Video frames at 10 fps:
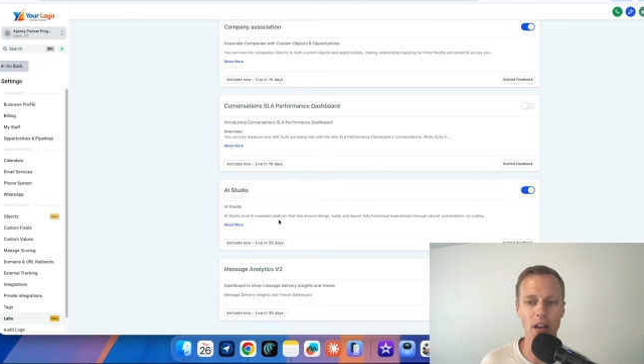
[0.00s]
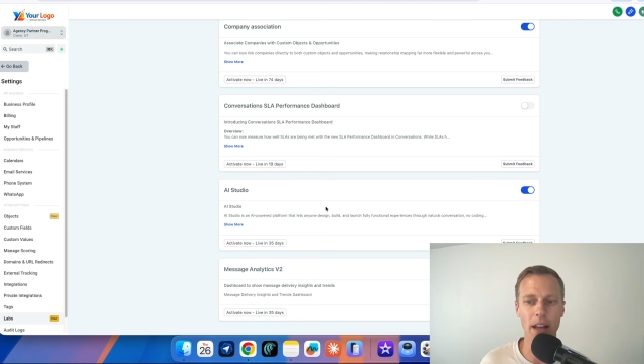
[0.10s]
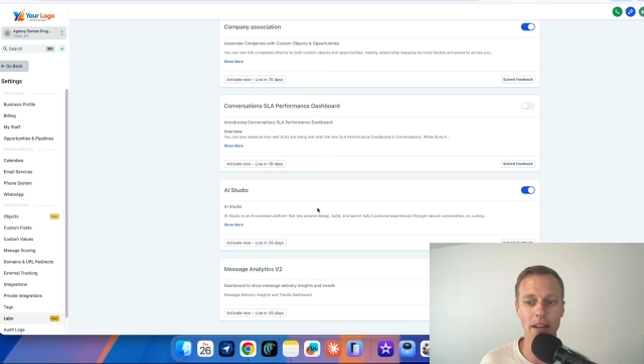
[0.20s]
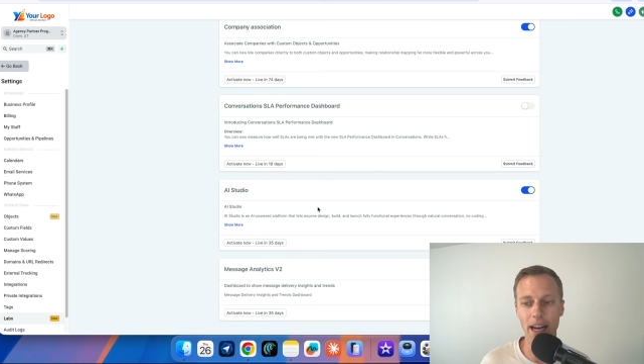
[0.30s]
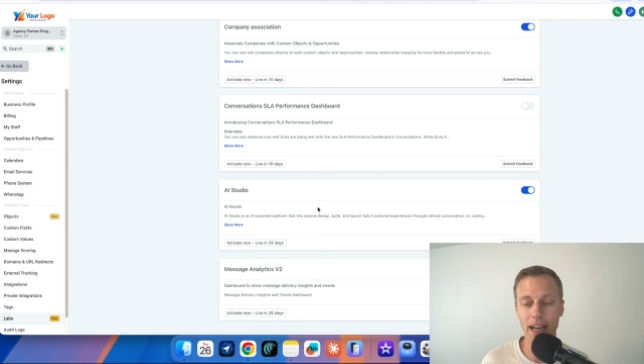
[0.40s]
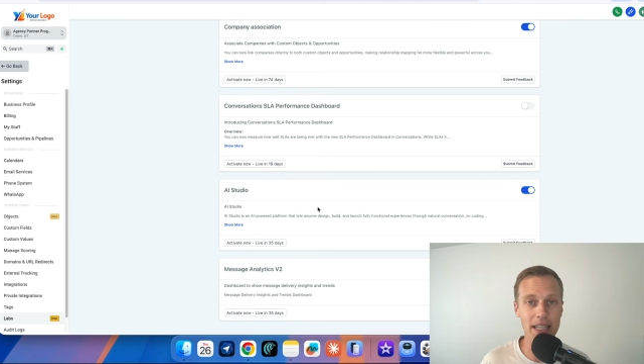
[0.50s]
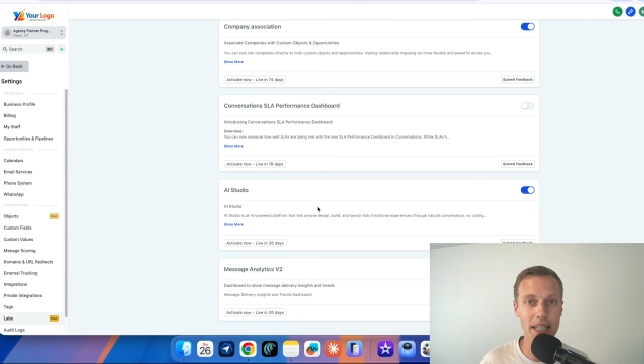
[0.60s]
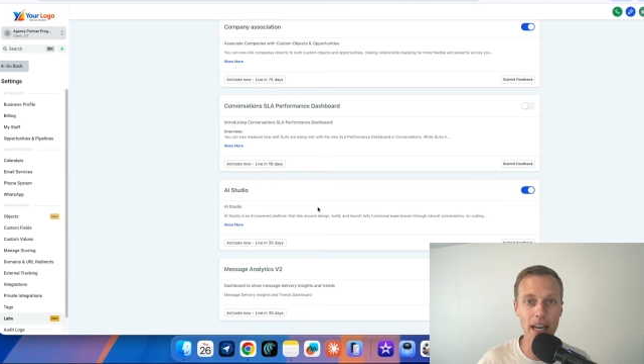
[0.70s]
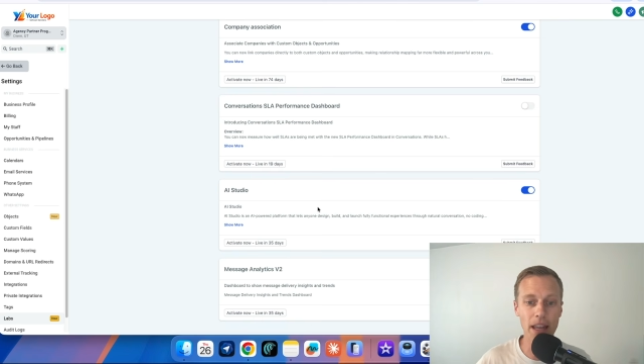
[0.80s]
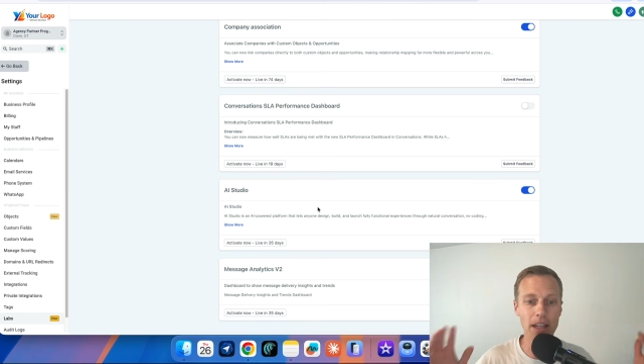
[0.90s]
And like I
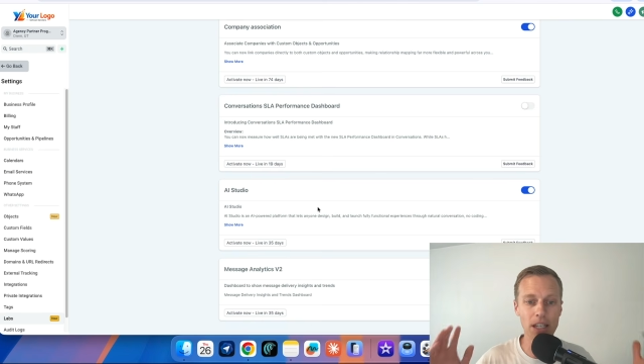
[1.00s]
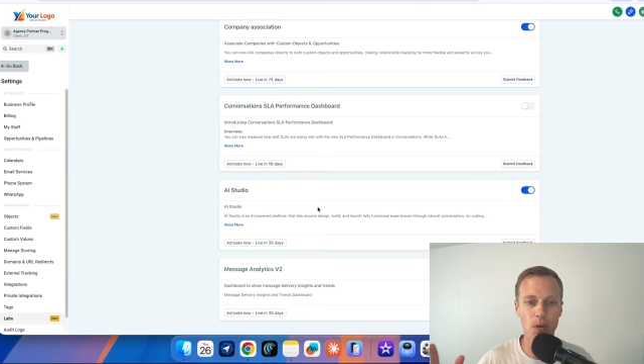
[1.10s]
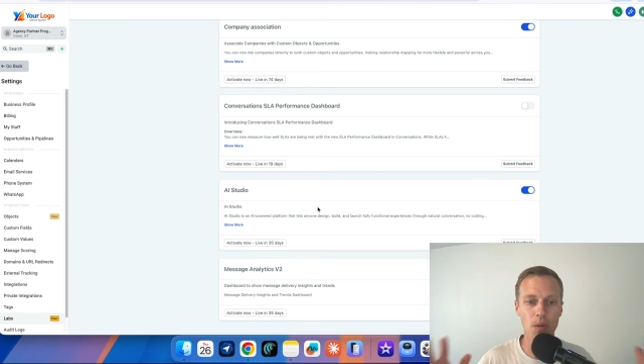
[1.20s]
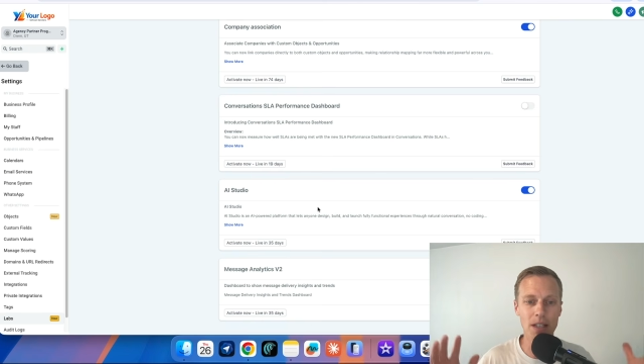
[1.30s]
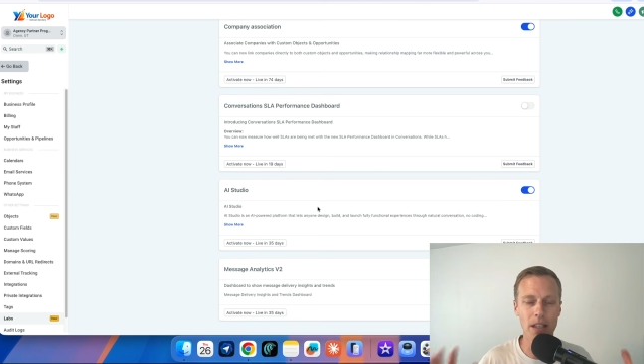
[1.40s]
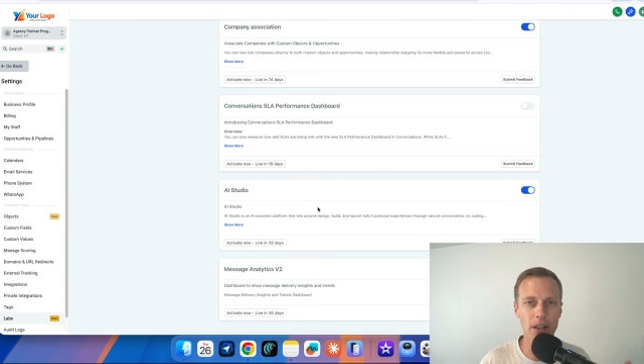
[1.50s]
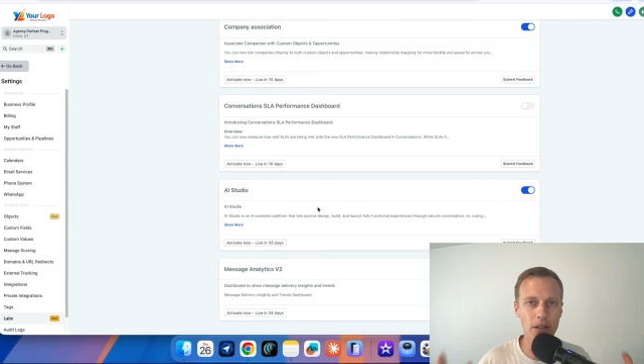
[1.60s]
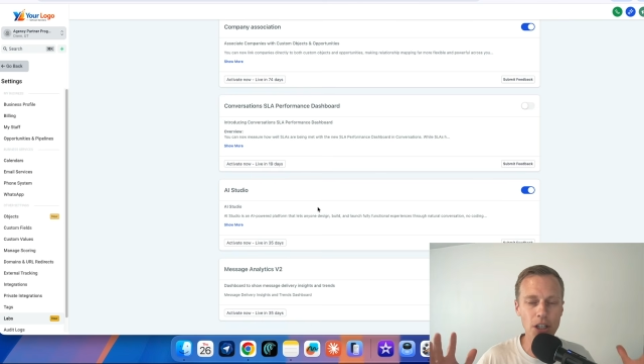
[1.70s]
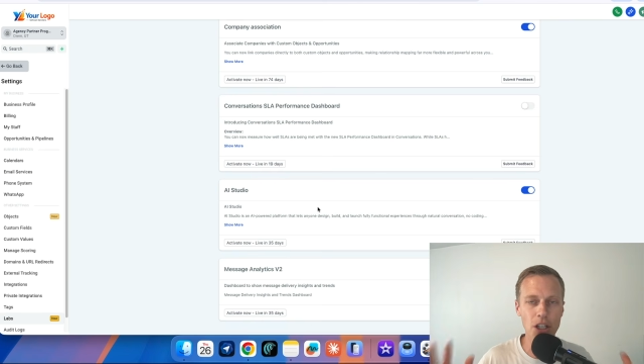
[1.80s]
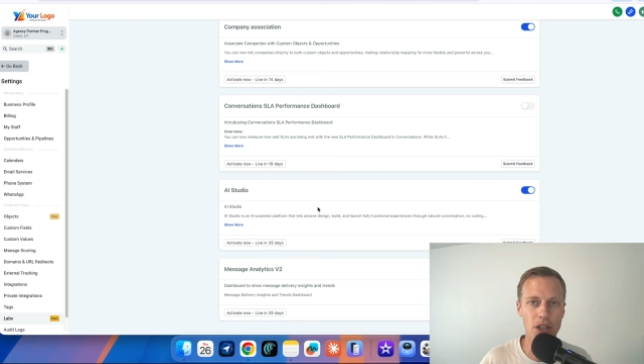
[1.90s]
said, this one was
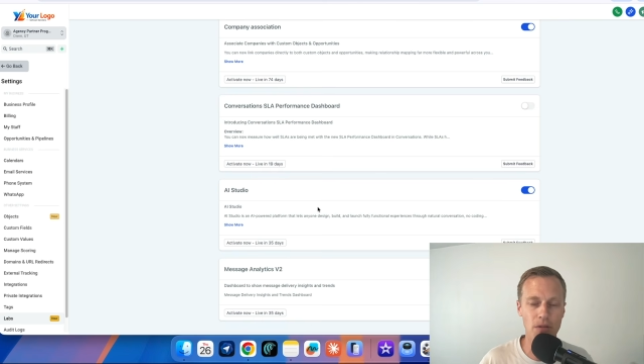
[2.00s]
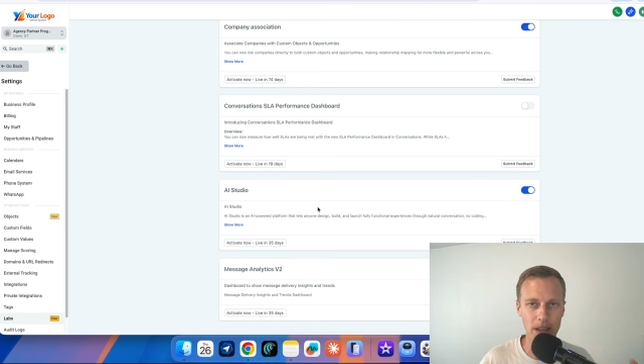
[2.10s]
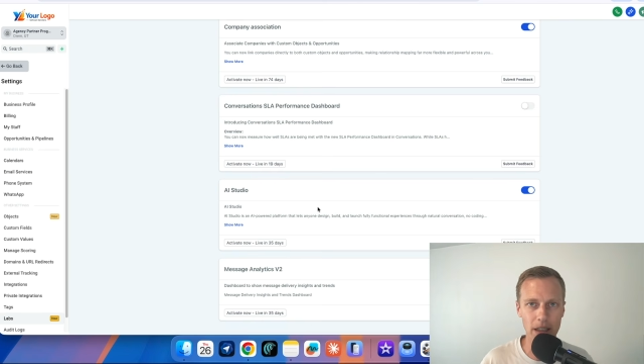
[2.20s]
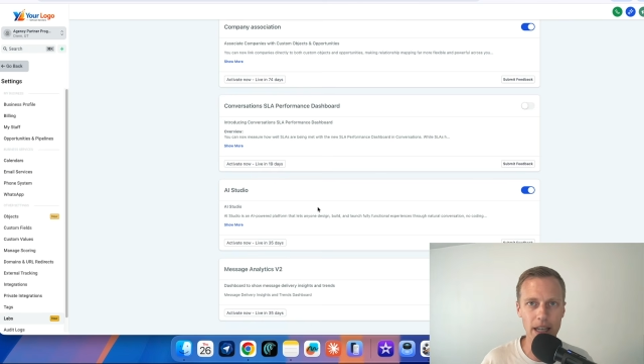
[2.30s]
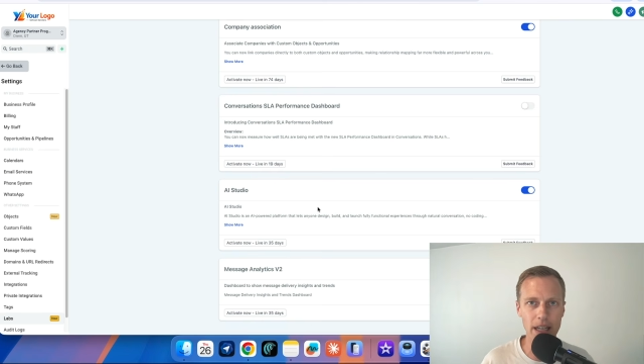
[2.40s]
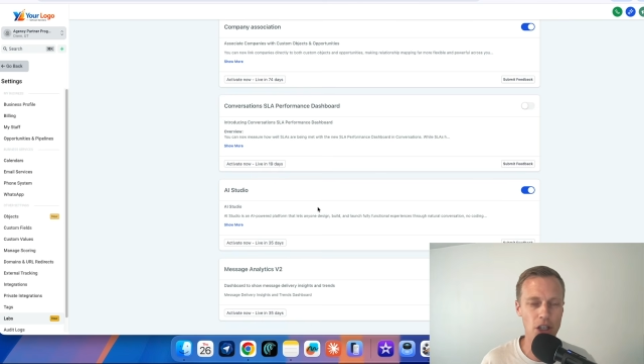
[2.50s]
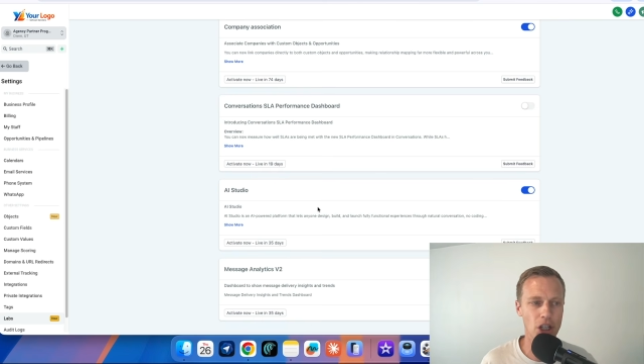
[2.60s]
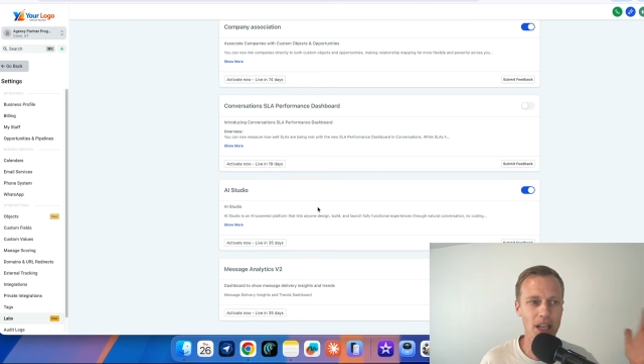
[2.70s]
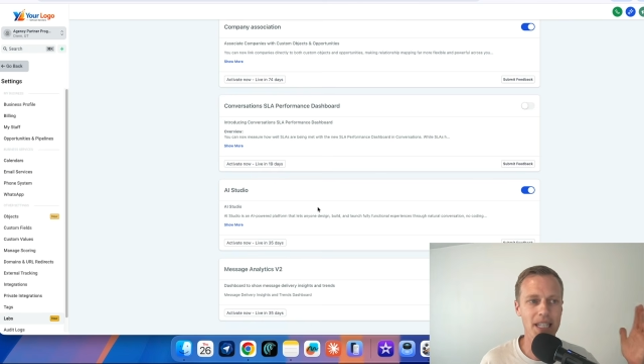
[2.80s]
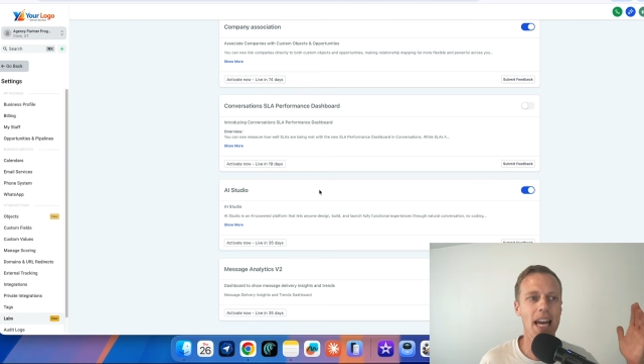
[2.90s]
literally just released
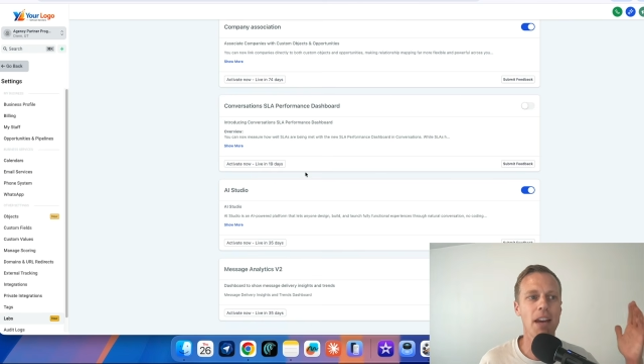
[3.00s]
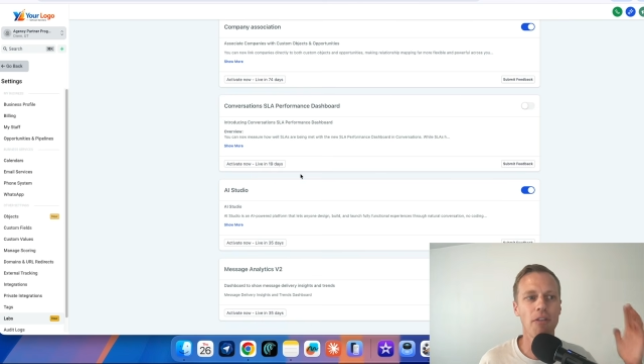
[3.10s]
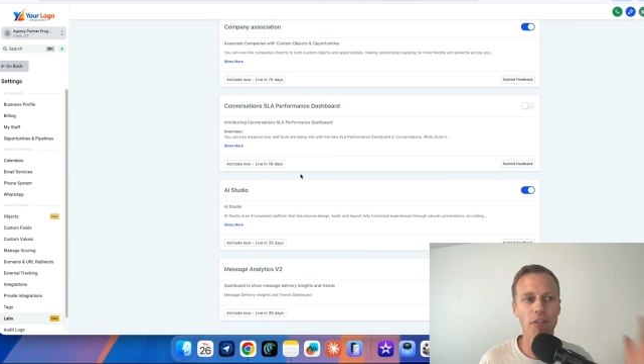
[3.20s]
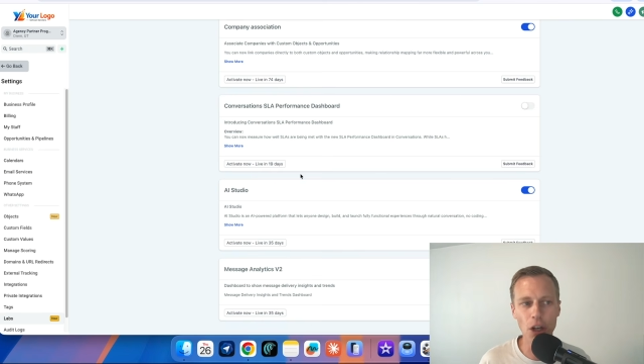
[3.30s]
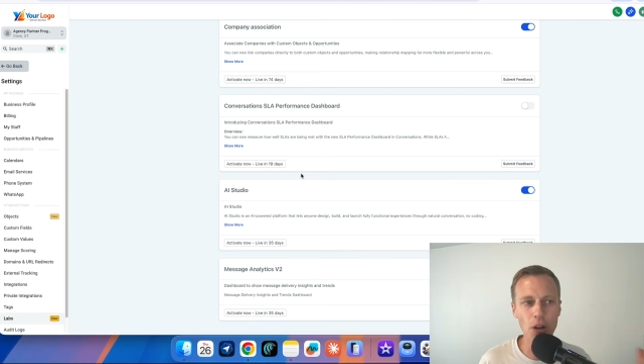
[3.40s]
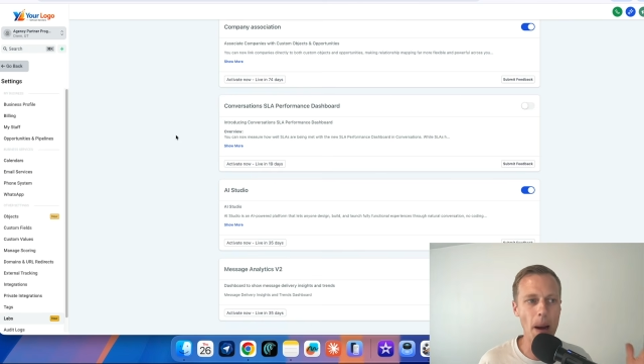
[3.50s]
just a few